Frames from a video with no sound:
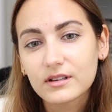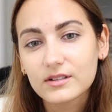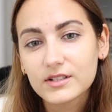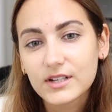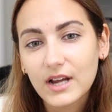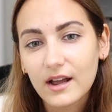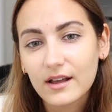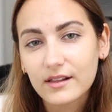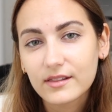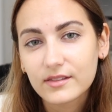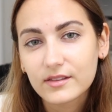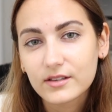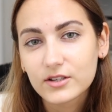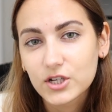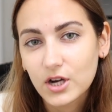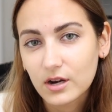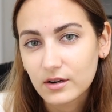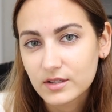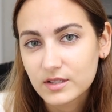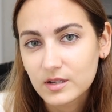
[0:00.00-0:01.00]
death
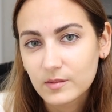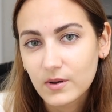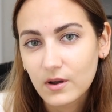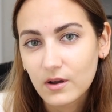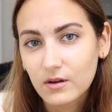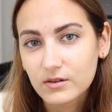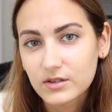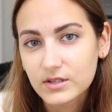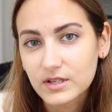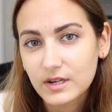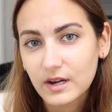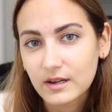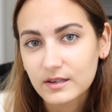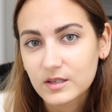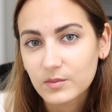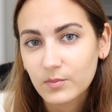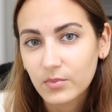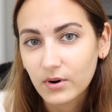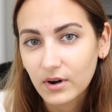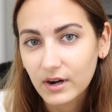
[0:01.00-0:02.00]
juxtaposed
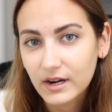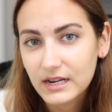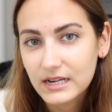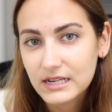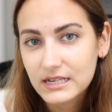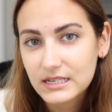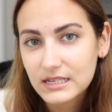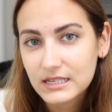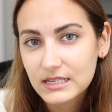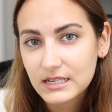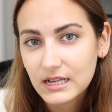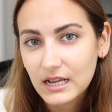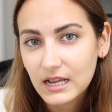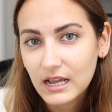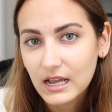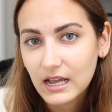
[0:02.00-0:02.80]
against praise.